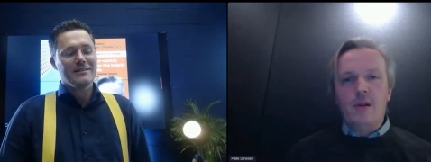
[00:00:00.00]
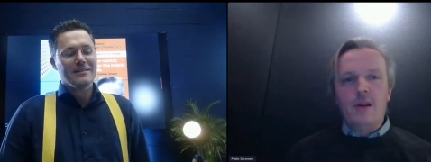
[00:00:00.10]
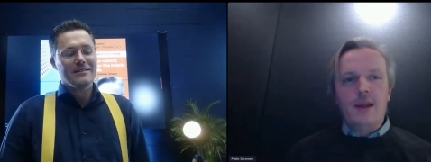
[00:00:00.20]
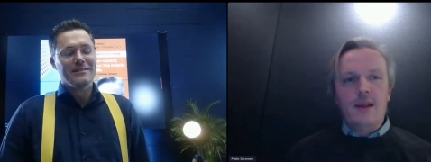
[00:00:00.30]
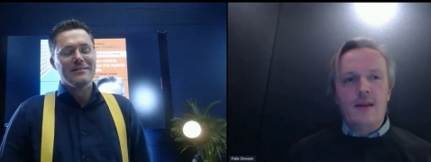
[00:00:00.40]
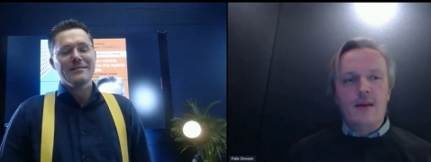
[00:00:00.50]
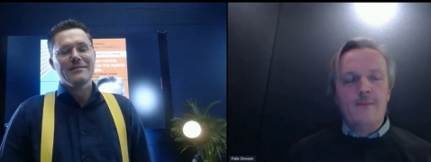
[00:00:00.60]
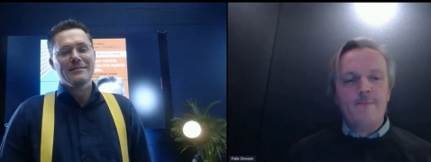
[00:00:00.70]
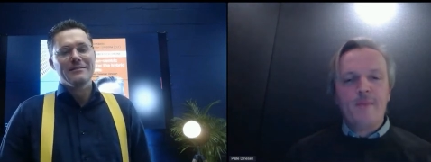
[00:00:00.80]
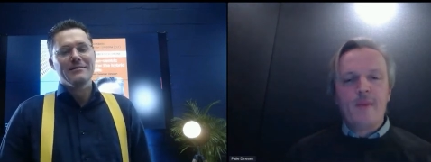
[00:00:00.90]
Speaker 1: and the
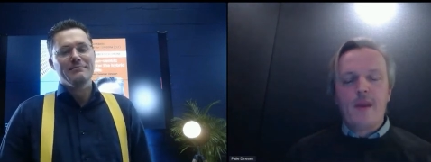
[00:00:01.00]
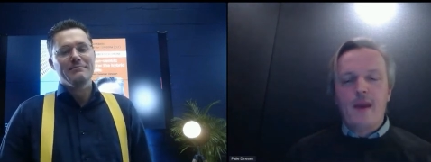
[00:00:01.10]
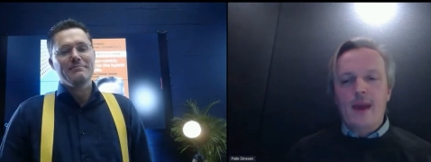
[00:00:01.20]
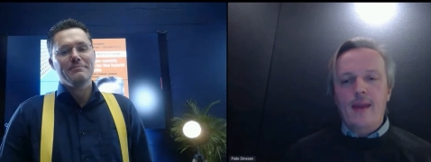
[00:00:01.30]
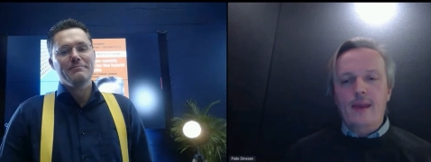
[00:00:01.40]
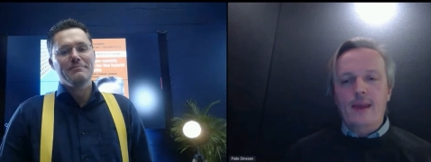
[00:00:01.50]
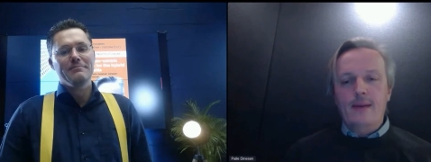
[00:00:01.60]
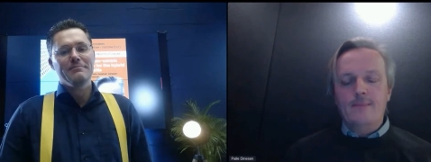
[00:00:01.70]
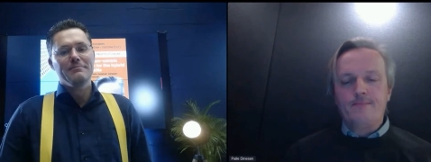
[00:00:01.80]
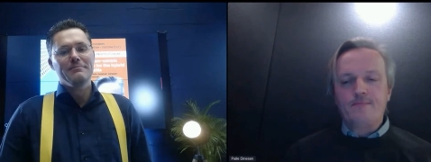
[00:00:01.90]
and the um,
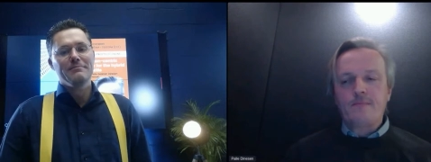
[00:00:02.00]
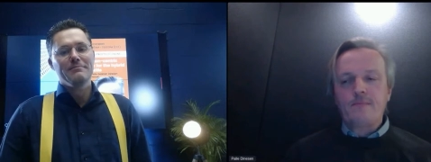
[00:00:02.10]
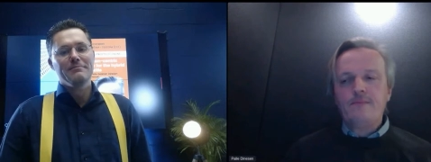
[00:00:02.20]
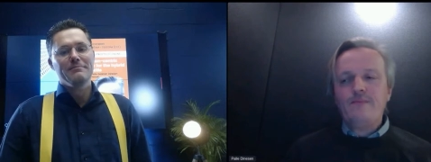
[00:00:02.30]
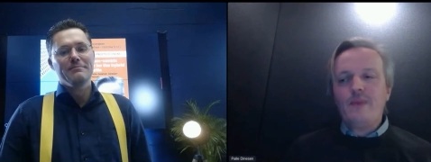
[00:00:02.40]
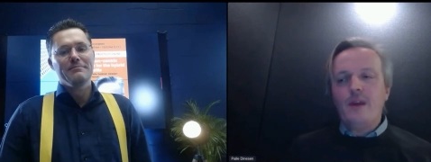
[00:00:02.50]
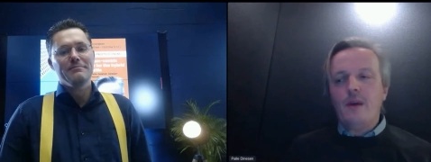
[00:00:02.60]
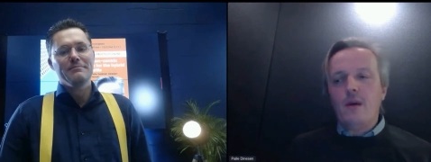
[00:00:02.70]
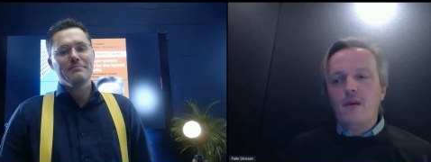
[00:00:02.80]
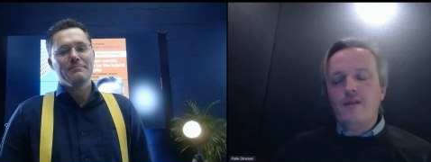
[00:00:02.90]
the
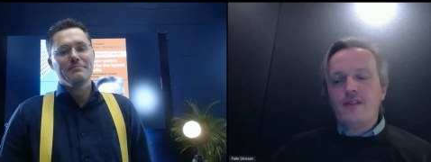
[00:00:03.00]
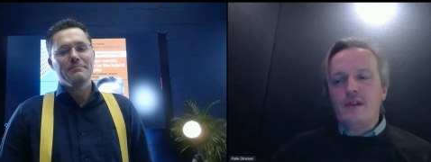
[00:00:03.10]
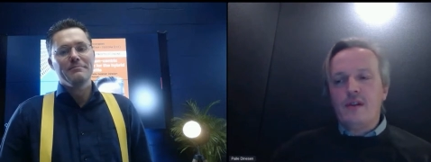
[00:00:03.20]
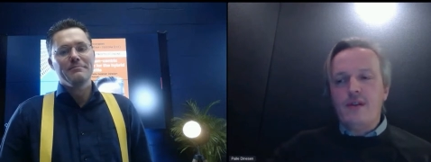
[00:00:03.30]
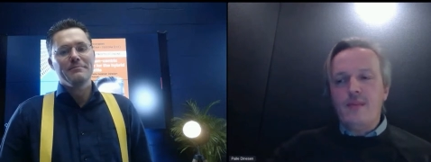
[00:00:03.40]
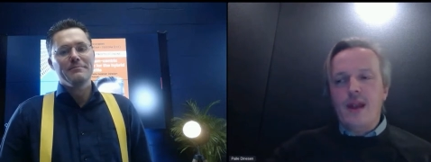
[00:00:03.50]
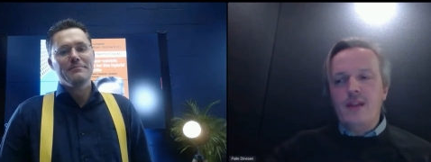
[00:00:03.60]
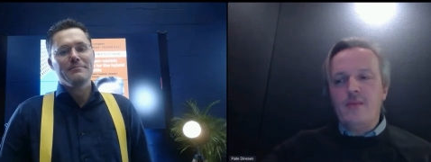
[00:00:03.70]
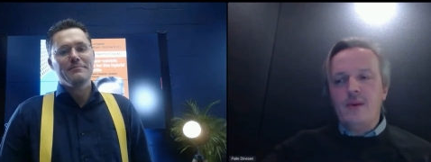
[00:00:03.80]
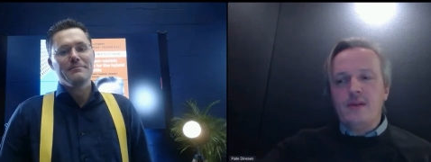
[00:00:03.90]
whole facility
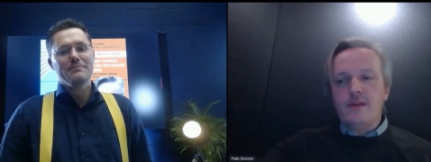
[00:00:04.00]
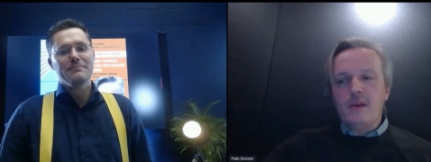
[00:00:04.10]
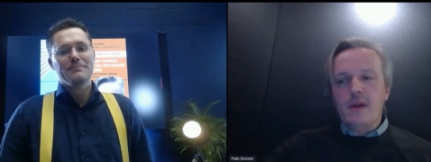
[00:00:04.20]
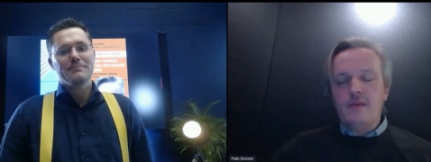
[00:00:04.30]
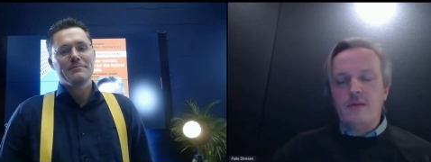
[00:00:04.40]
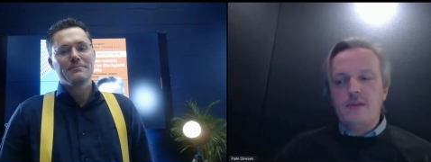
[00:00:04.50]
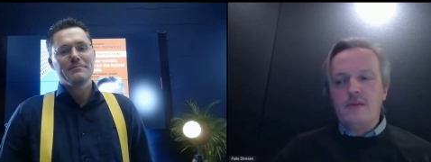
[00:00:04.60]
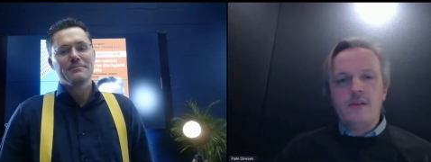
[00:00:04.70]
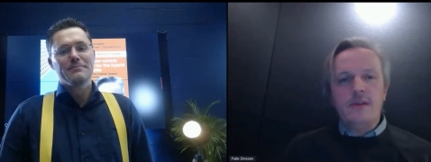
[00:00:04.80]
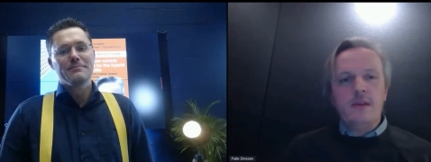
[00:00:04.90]
management as a, as a very
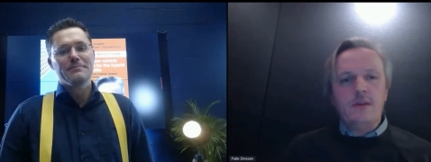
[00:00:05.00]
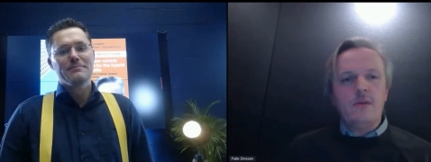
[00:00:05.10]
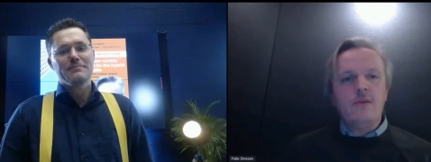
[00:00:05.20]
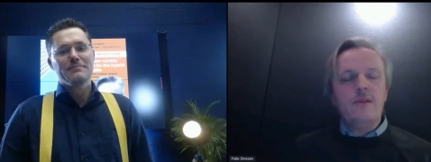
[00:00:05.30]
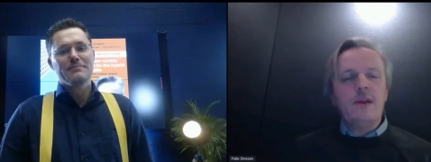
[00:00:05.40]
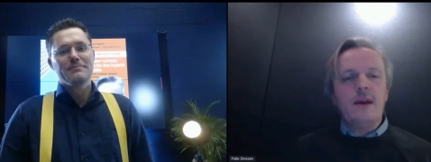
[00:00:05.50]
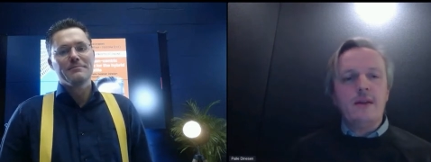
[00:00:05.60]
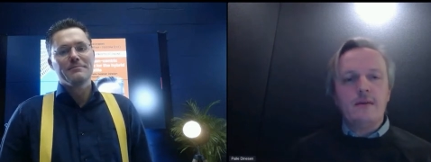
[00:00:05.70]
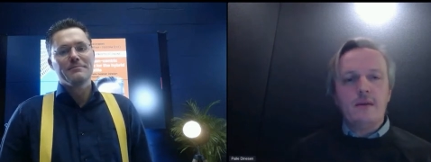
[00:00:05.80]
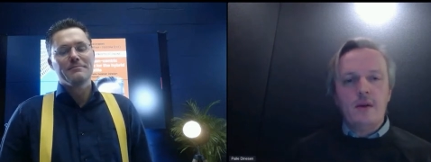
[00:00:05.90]
strategic tool for that.
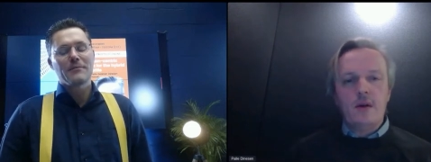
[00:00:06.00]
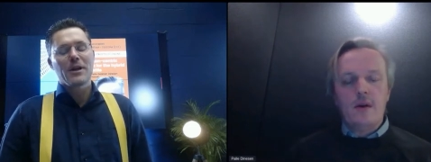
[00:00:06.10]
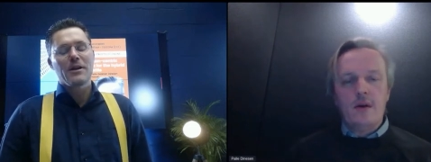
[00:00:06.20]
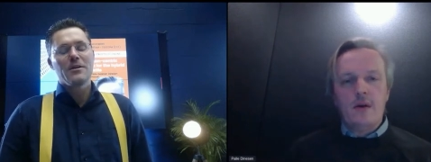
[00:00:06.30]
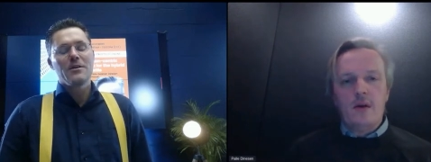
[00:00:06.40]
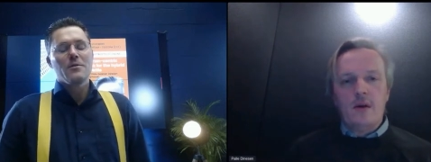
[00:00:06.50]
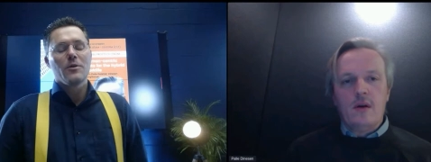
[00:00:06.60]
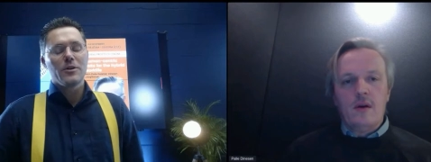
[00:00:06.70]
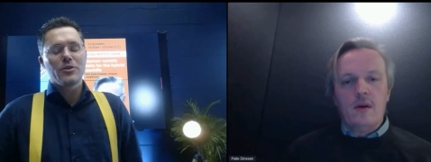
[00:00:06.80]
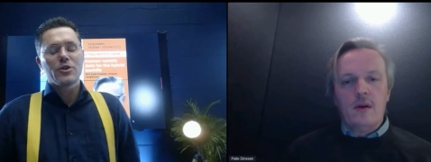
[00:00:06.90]
Speaker 2: Yeah. Well,
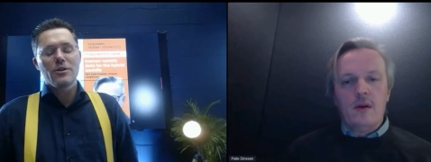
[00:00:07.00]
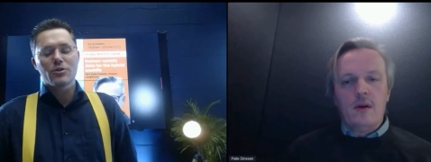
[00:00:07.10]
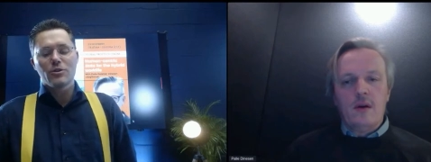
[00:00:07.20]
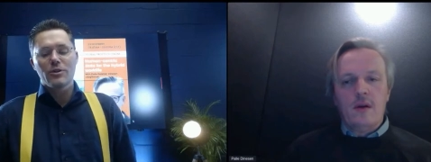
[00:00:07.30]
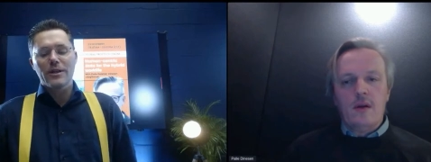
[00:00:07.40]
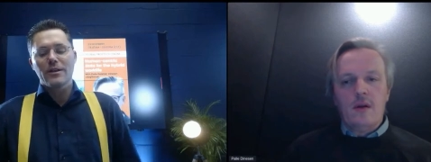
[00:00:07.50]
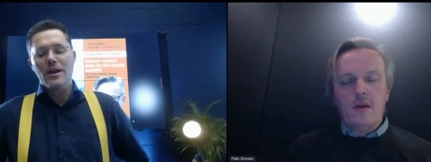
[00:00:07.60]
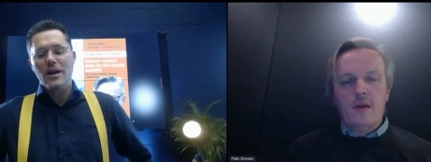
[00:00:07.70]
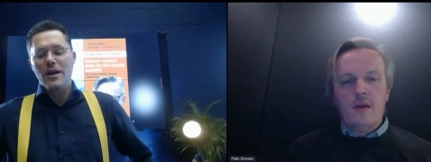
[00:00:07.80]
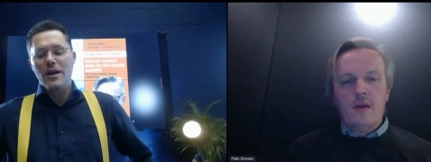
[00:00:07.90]
you see also that
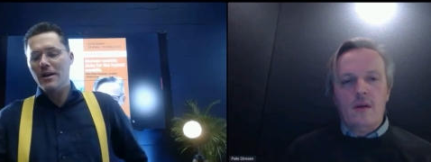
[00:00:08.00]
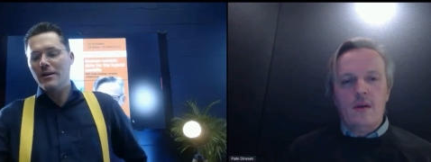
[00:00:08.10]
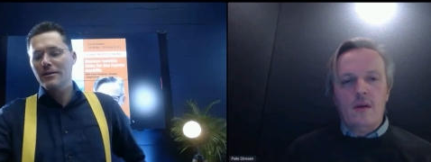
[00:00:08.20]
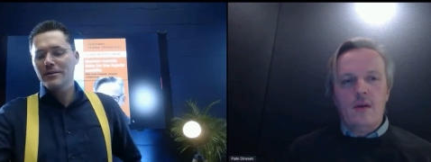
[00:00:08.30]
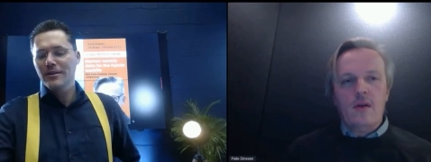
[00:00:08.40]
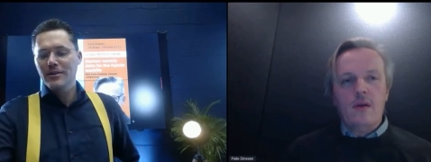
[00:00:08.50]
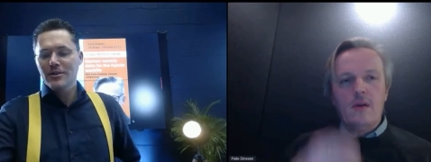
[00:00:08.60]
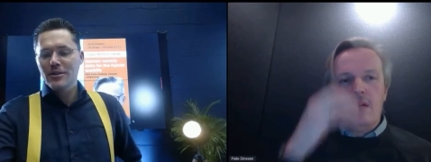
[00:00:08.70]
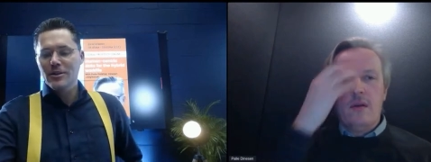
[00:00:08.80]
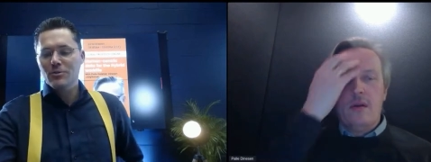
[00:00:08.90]
uh, uh, these
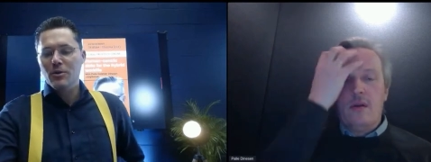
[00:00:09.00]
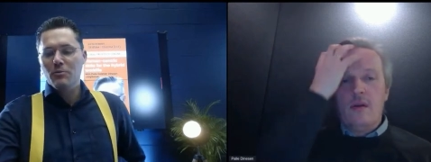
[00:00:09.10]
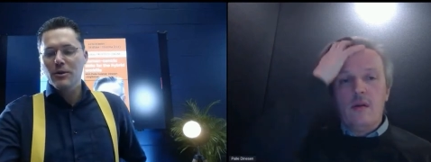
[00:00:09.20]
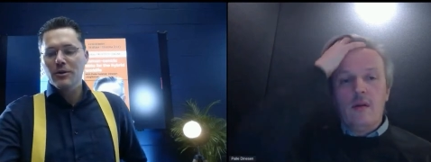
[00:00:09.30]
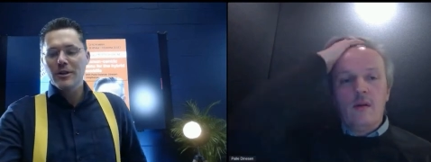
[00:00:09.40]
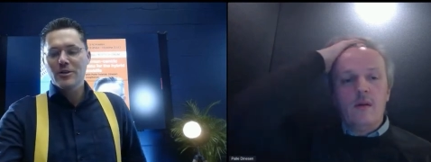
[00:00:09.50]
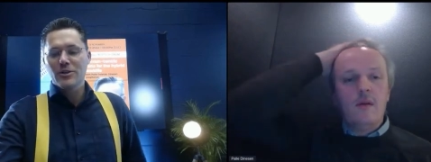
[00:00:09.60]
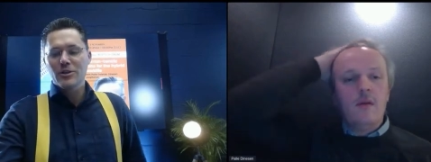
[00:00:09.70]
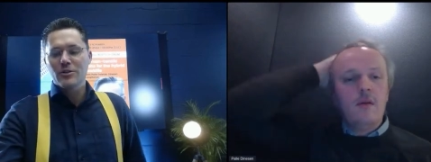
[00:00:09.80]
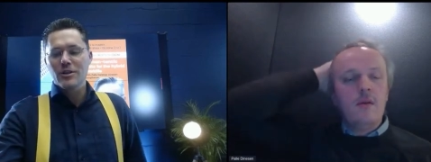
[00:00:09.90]
these smart buildings
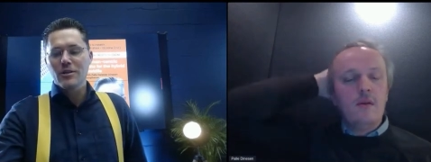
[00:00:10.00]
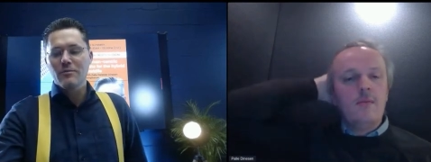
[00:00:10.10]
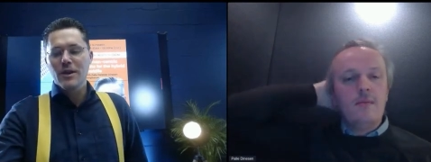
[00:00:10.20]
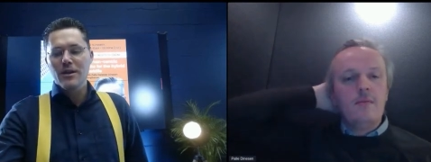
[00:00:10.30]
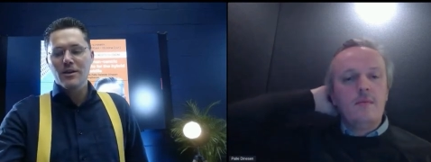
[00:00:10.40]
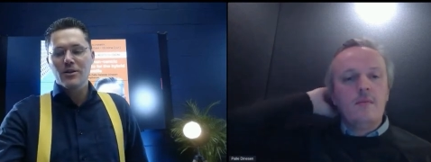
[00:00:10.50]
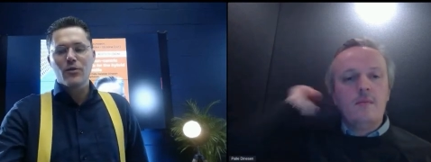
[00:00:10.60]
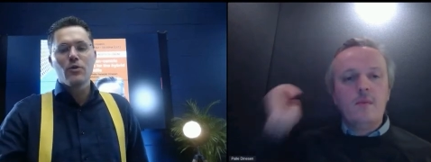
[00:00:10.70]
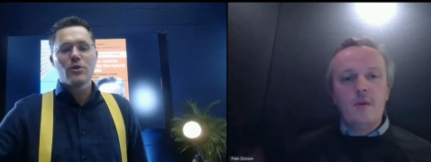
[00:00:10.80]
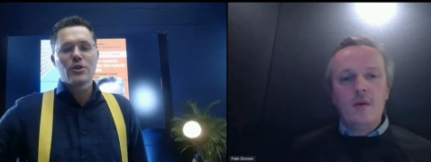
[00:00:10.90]
is um, is
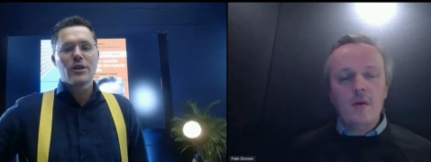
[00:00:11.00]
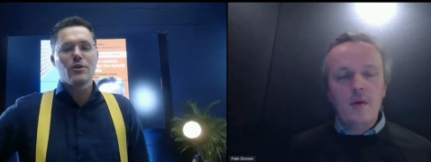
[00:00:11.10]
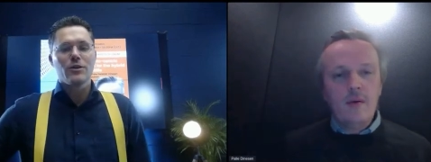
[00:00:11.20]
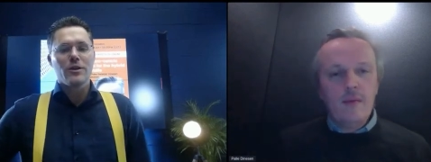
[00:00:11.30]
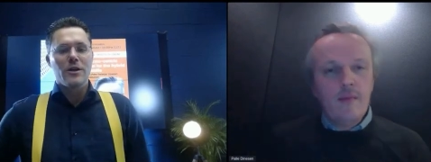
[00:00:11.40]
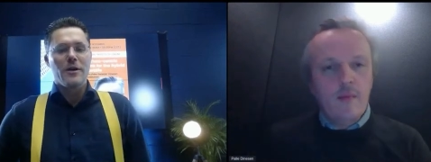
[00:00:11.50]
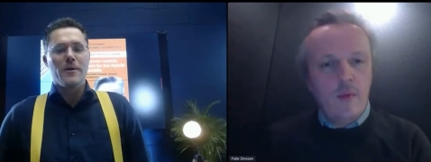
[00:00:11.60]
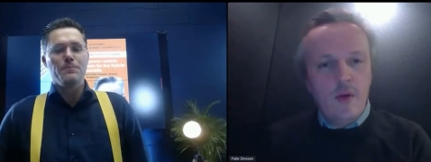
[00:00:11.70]
focusing on um,